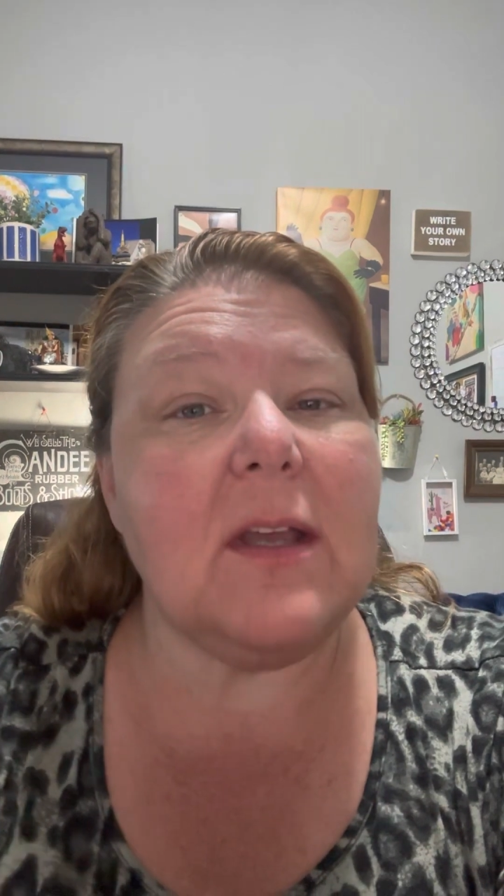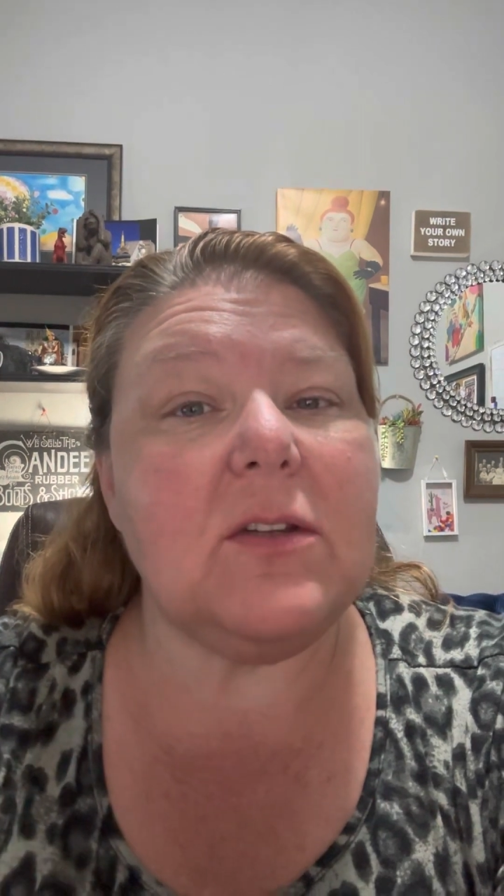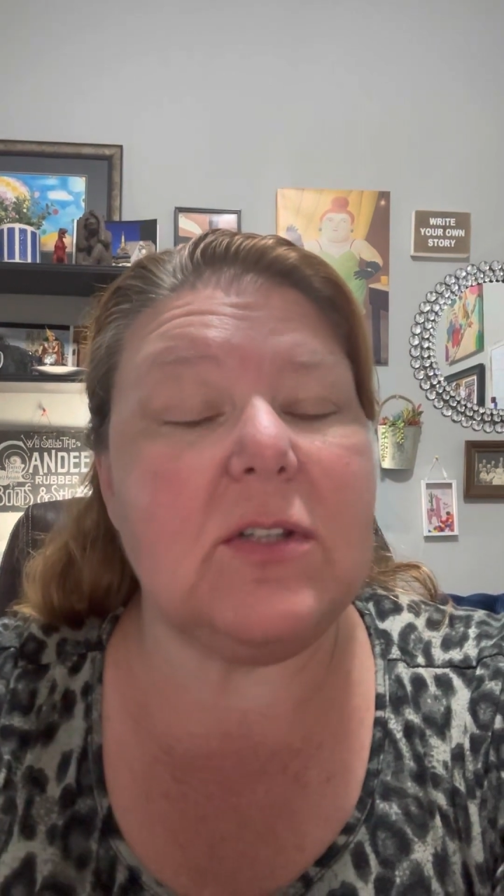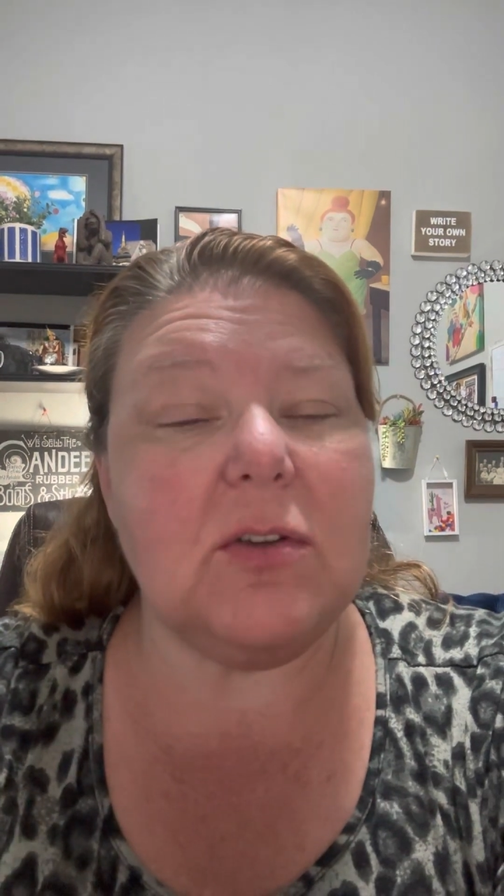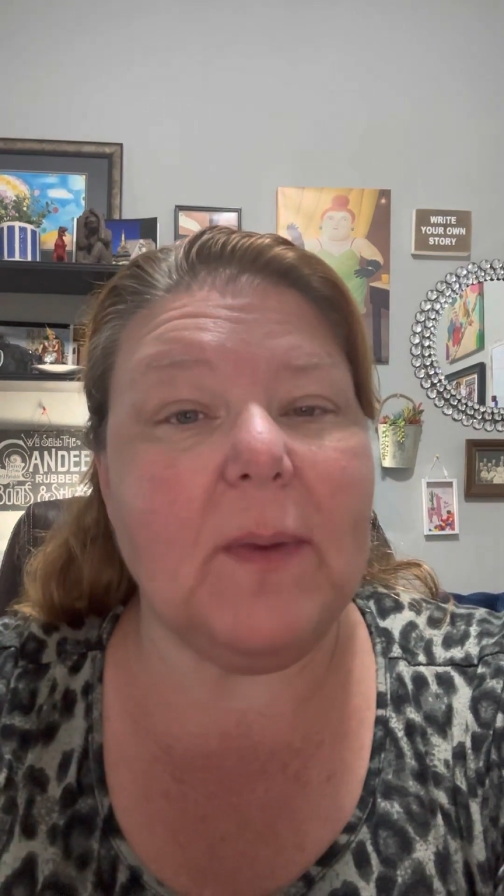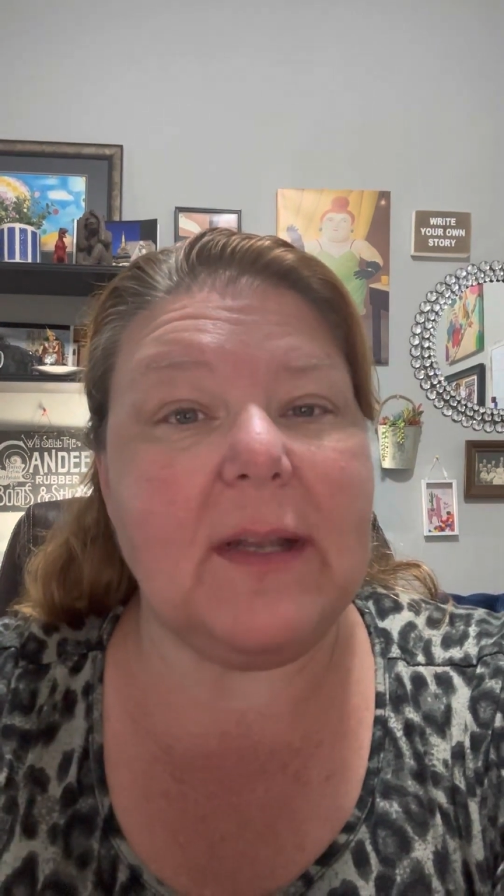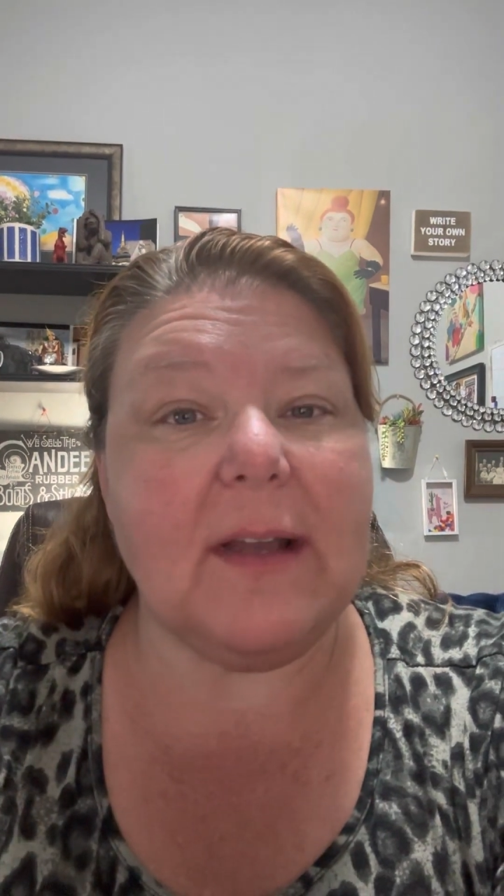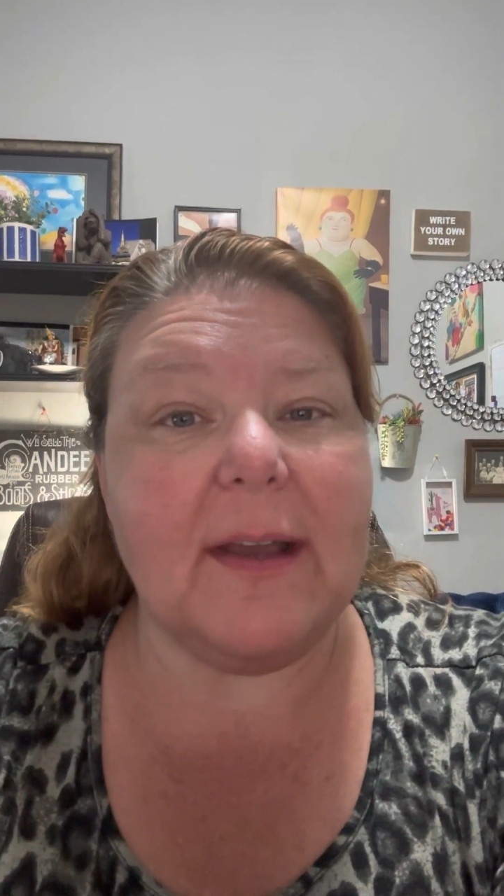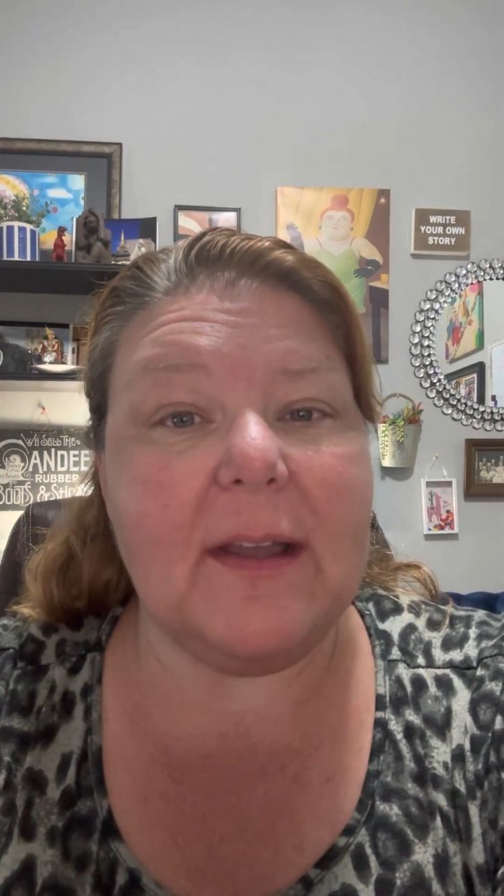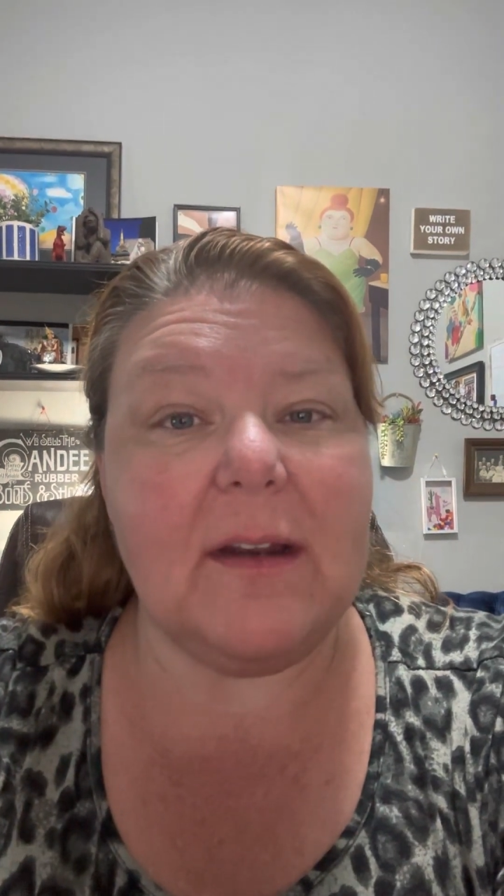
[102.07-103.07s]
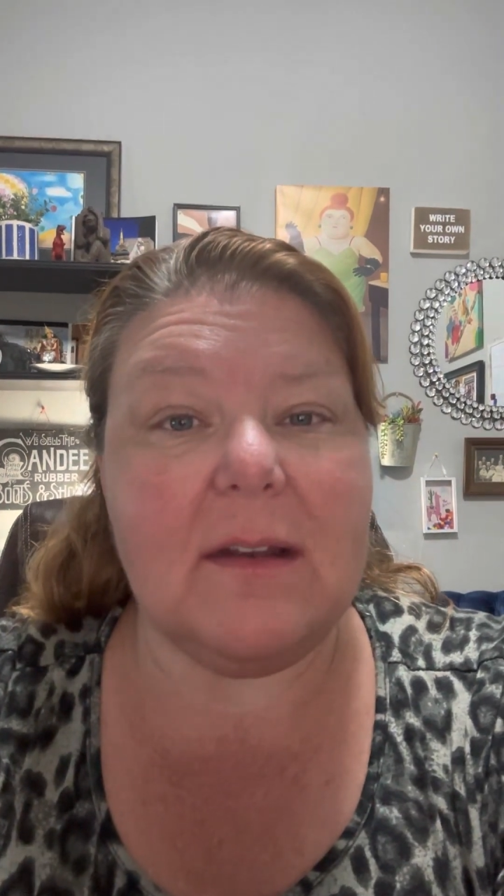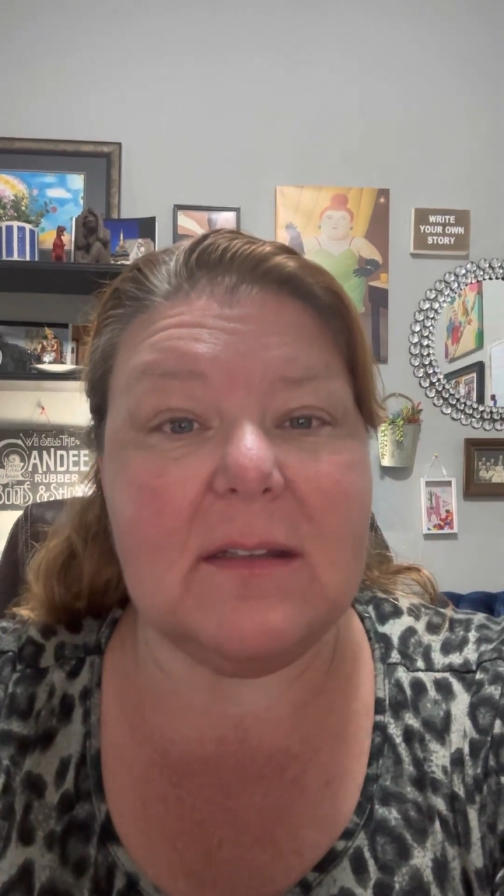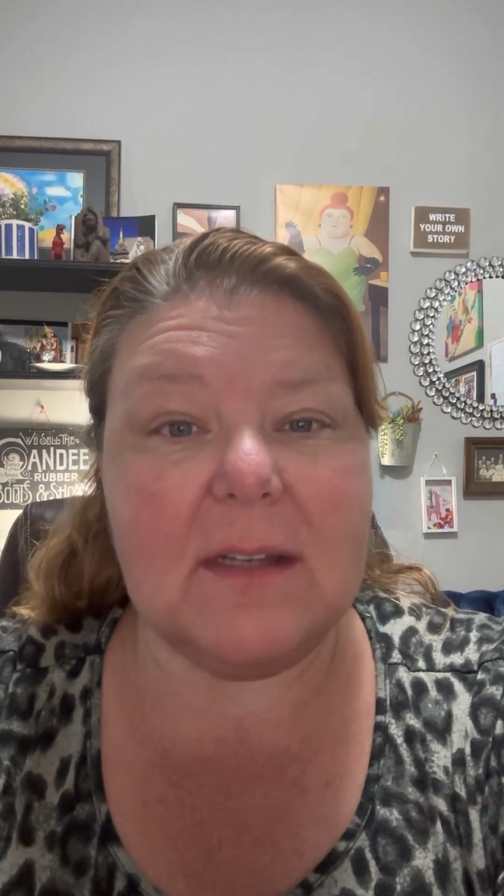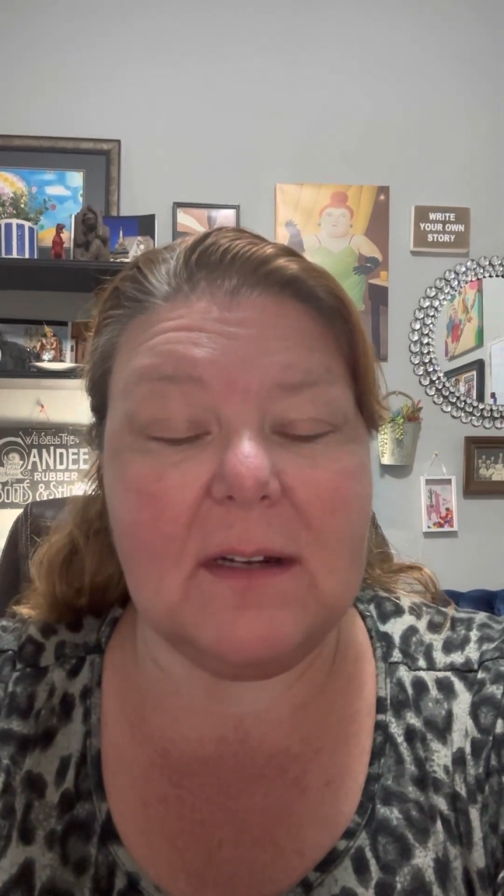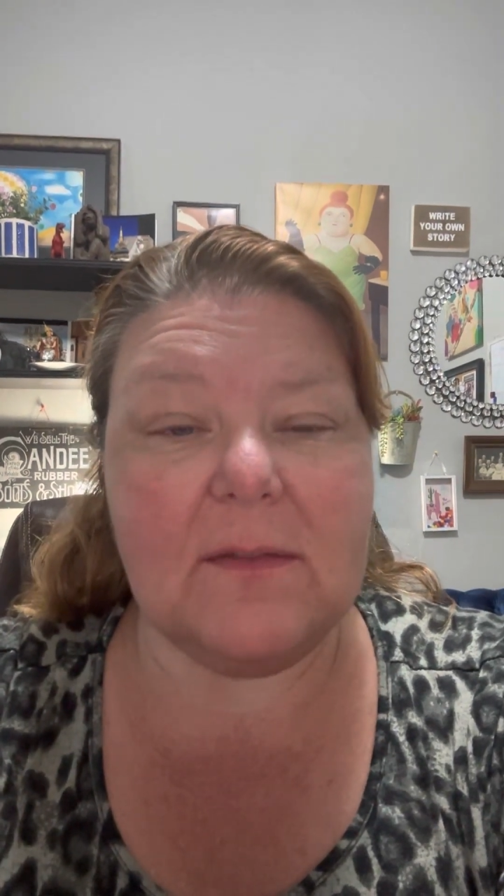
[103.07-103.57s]
to my diet
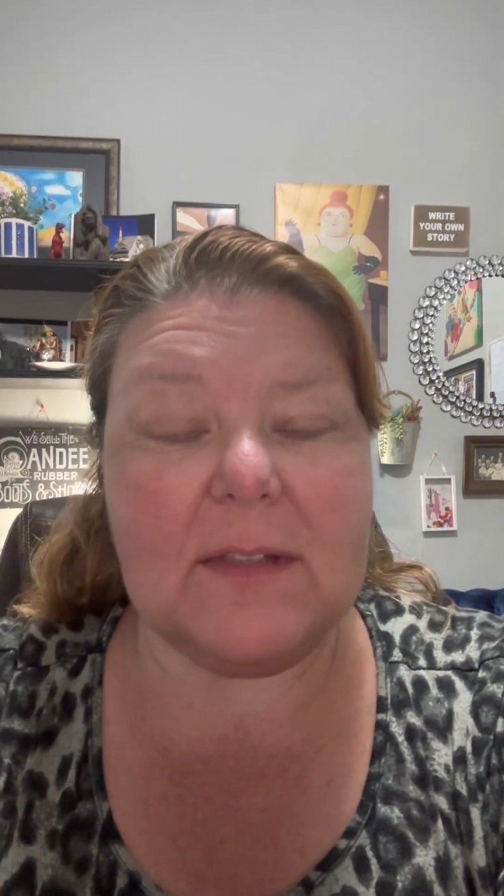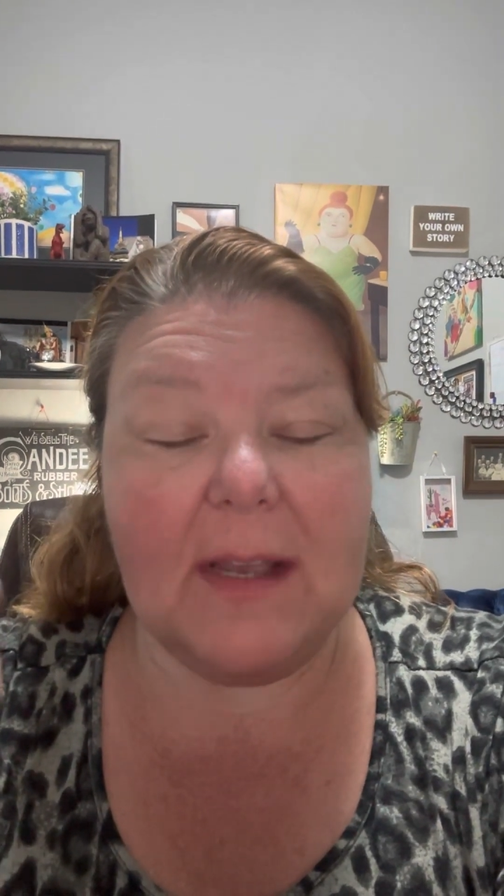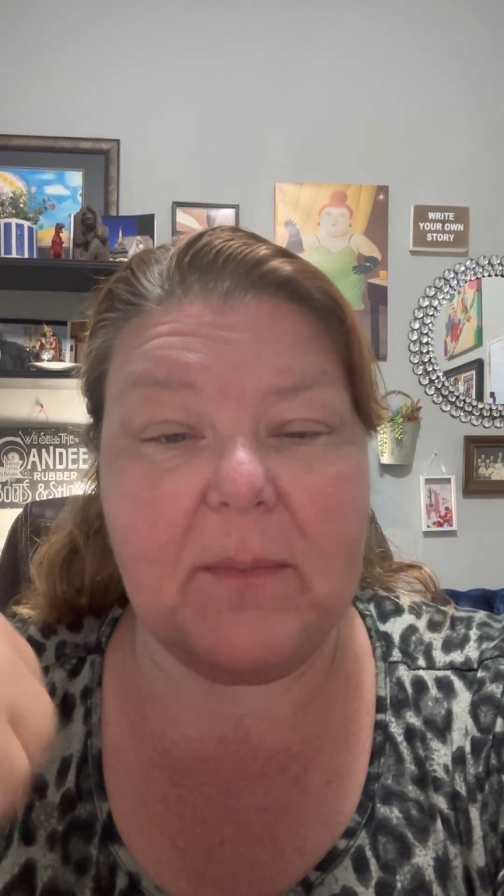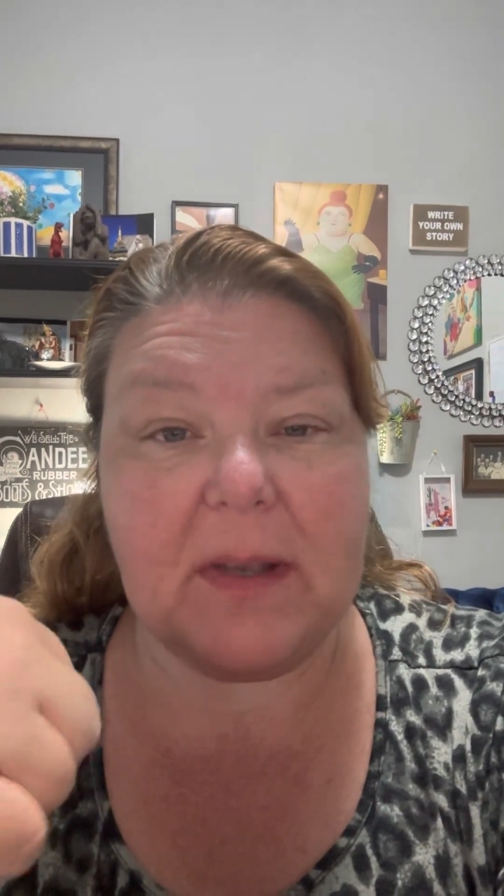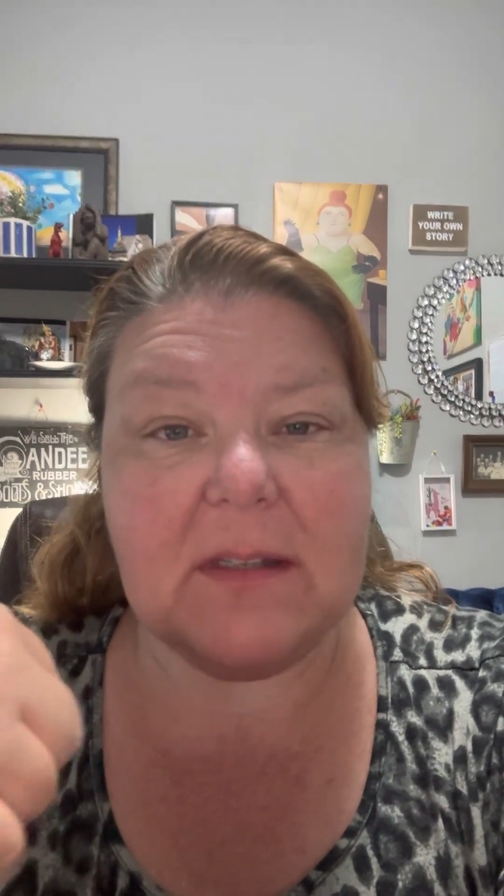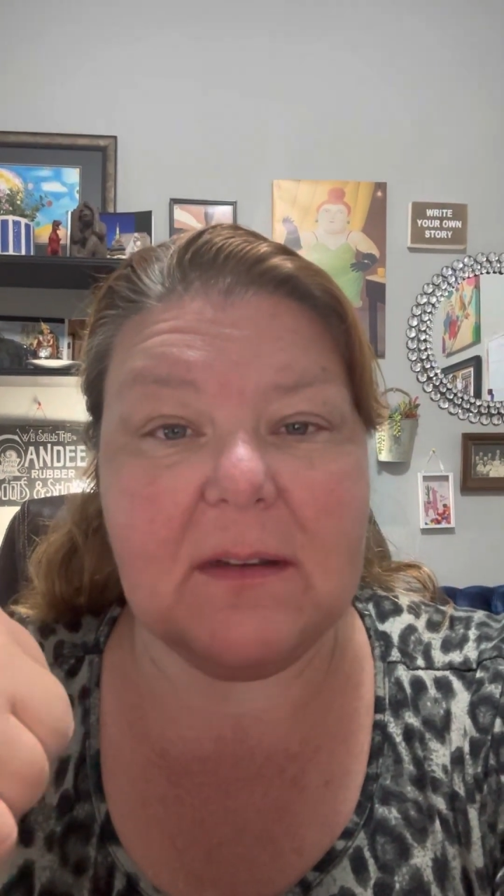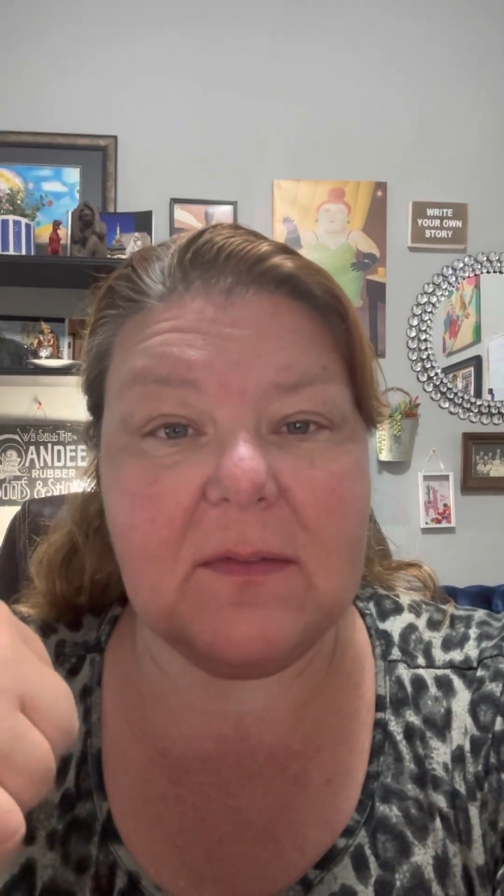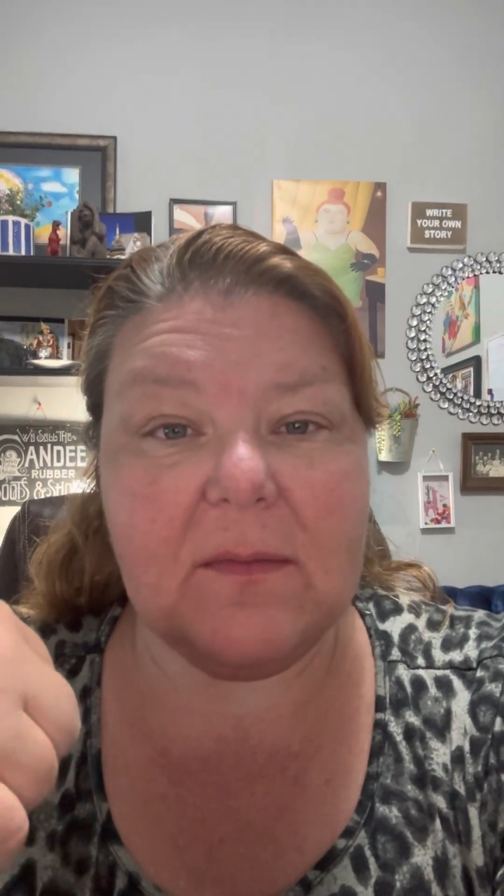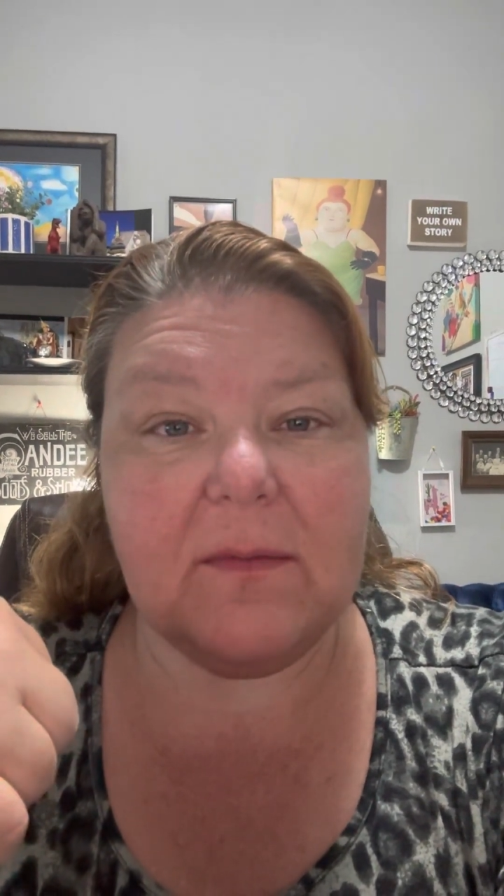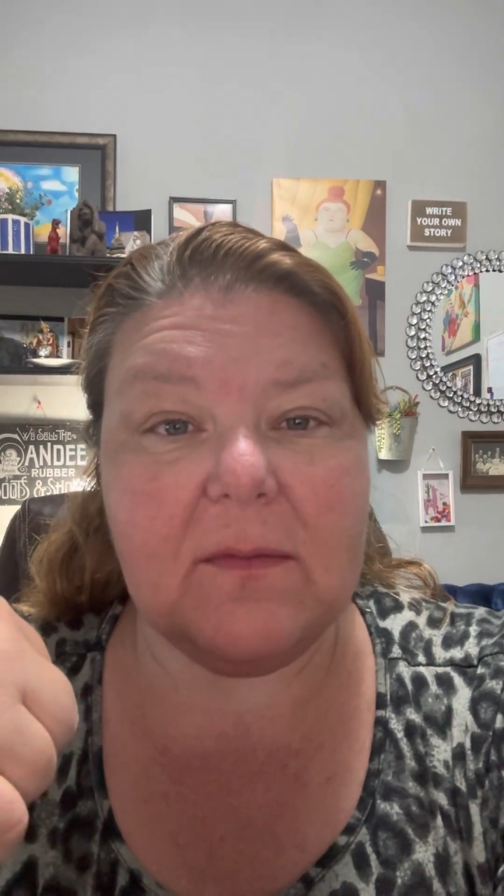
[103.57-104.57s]
instead of take myself